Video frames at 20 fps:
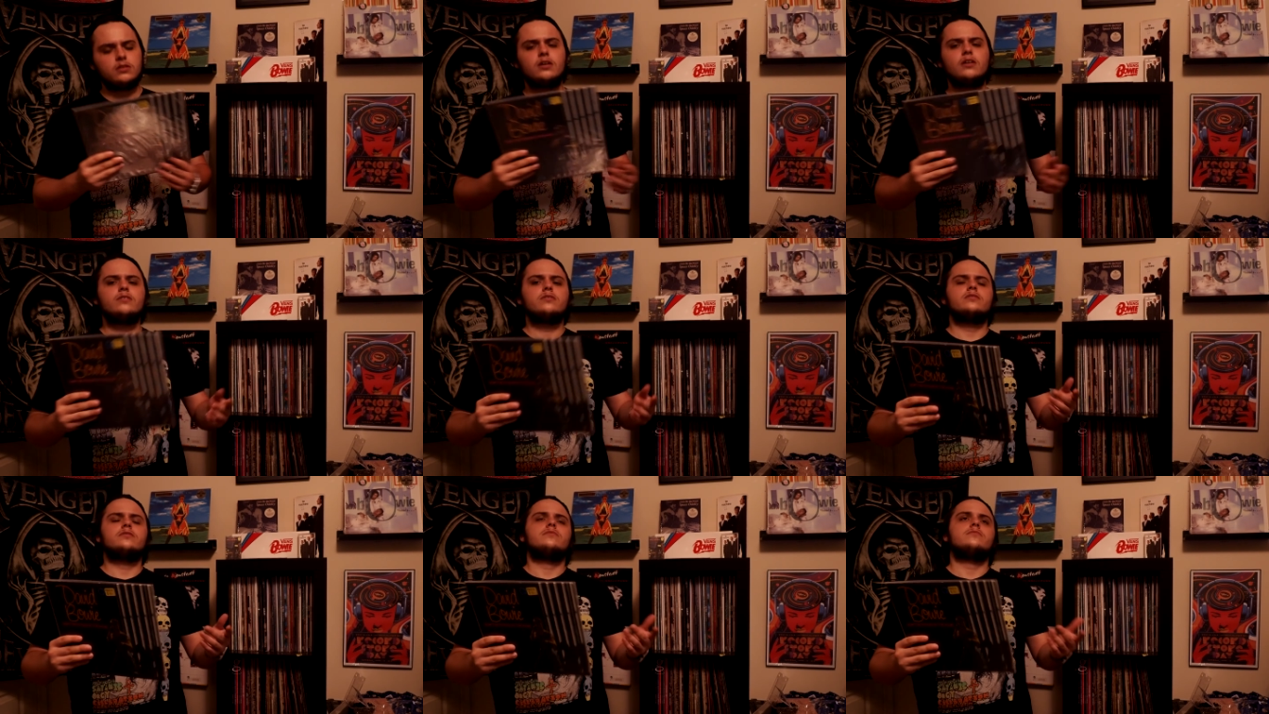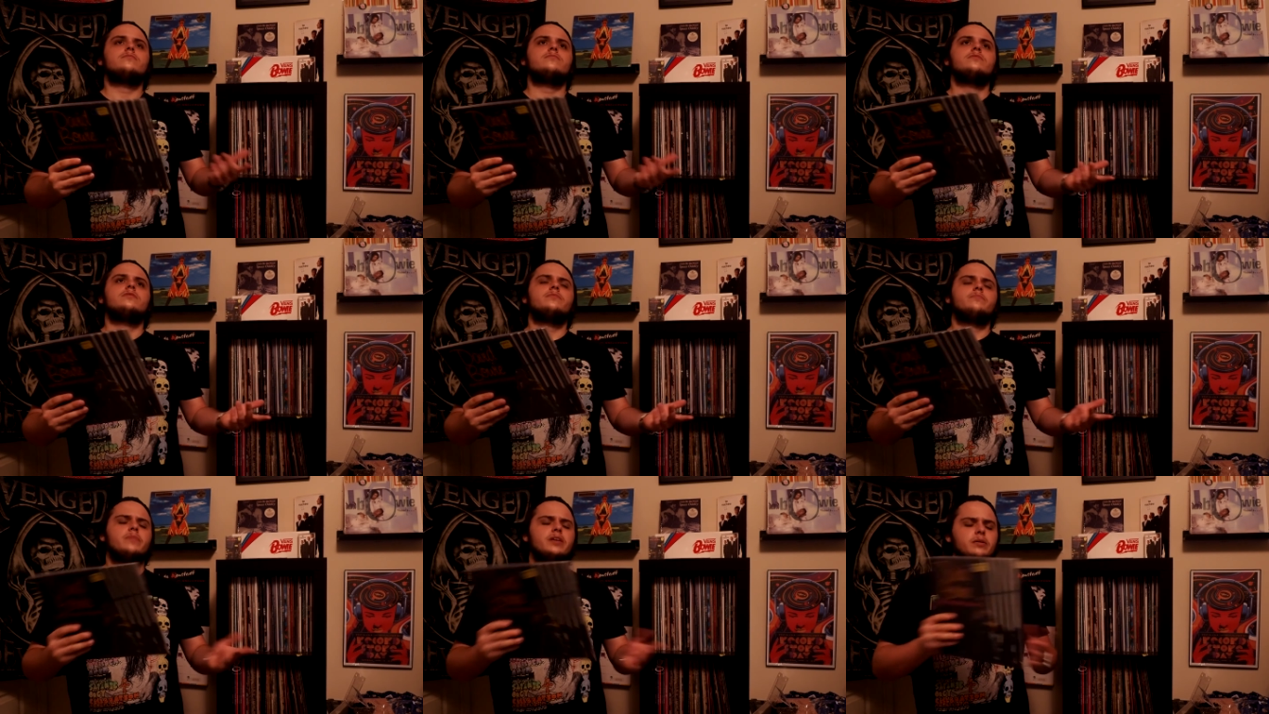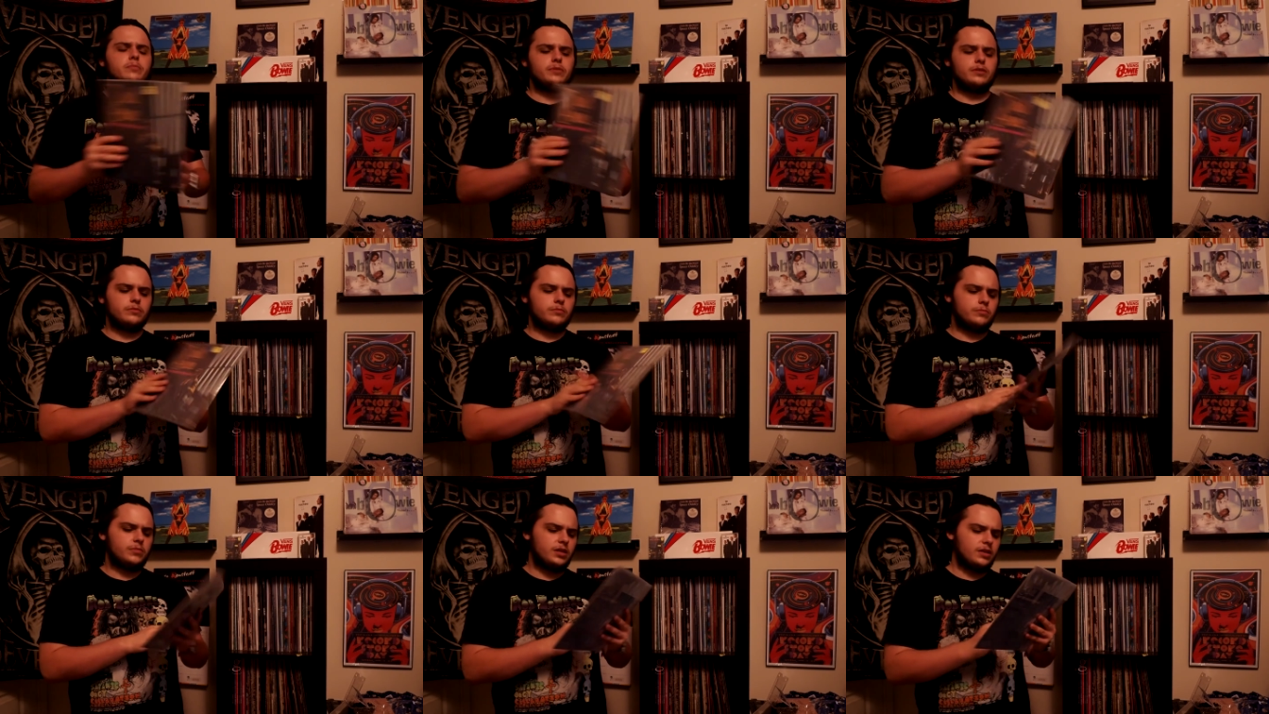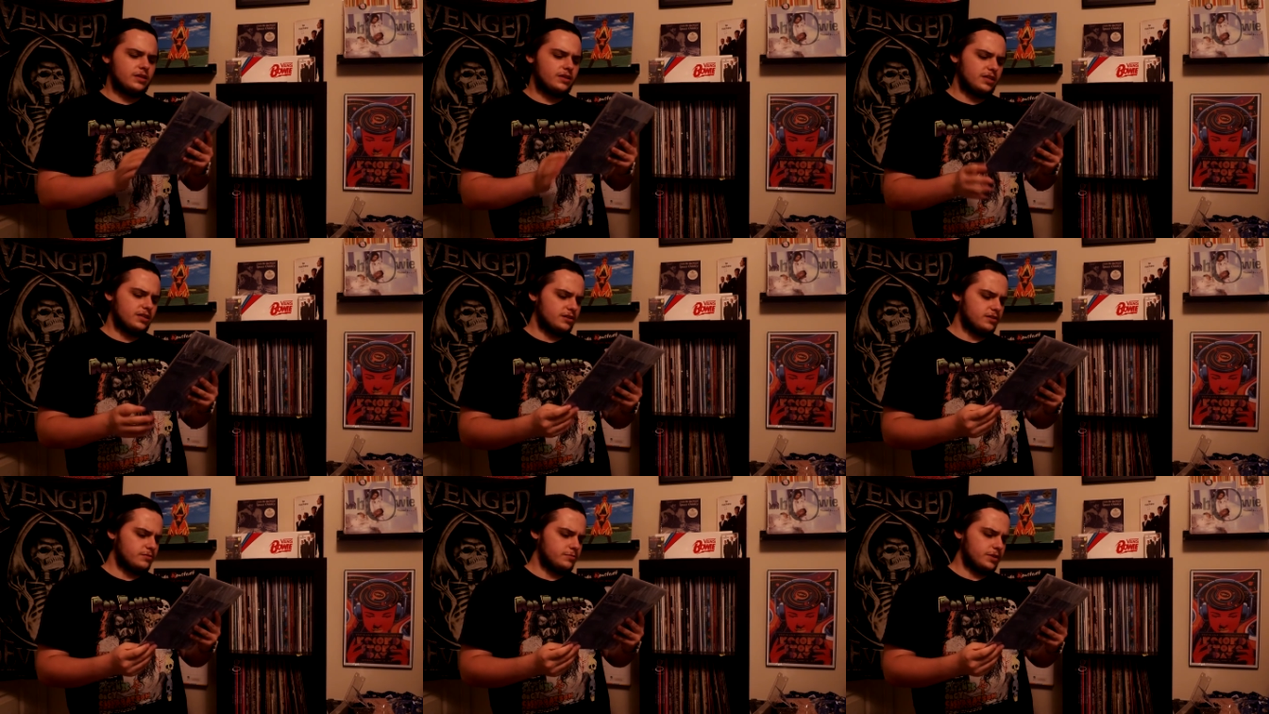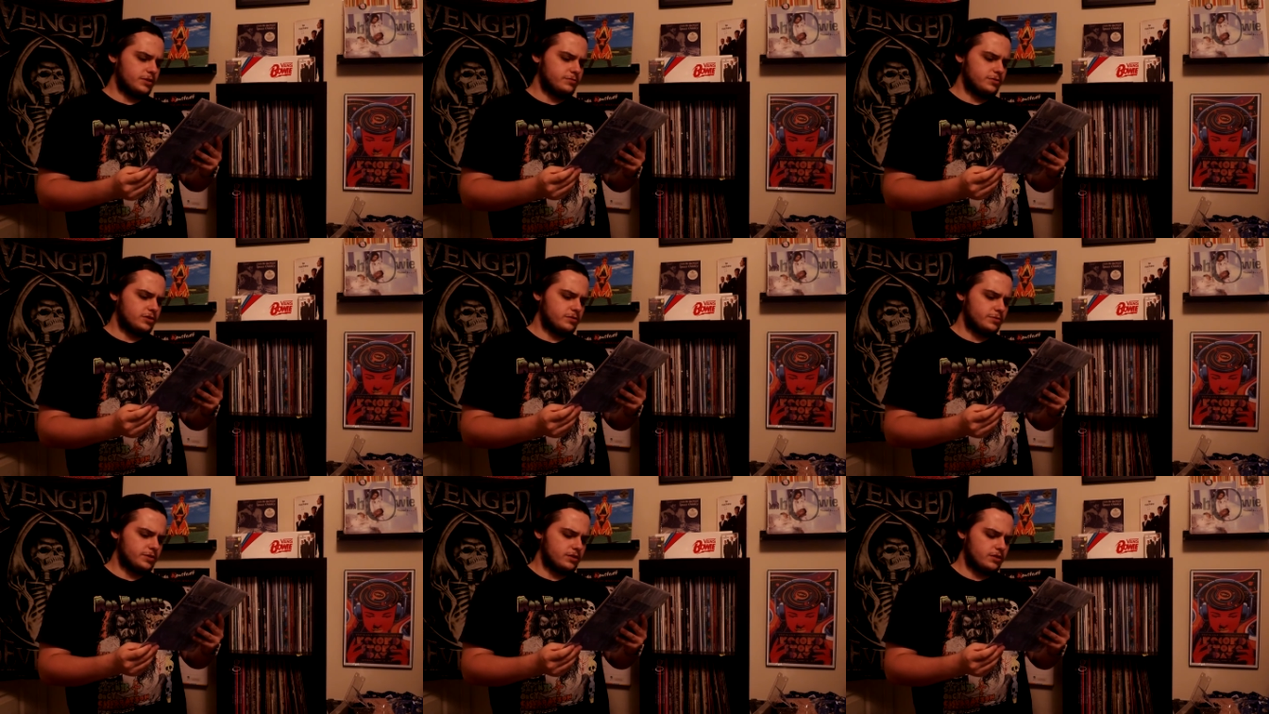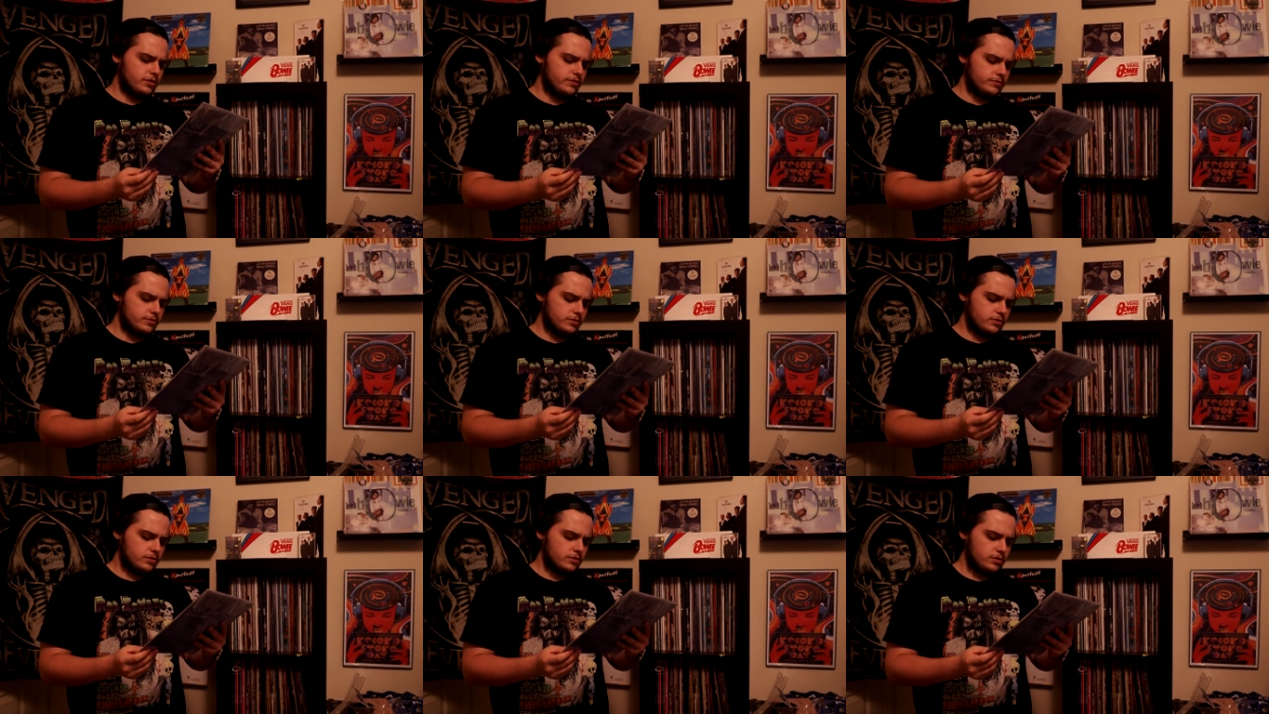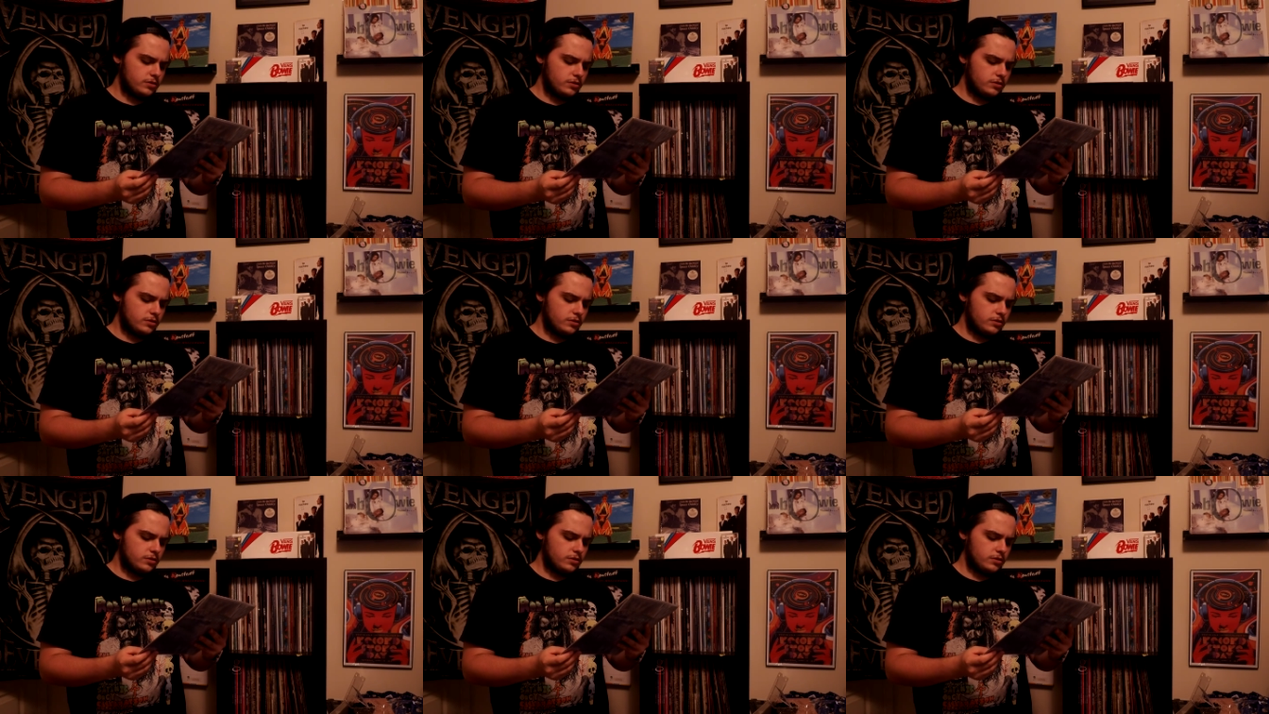Oh yeah, maybe. I think this might just be covers.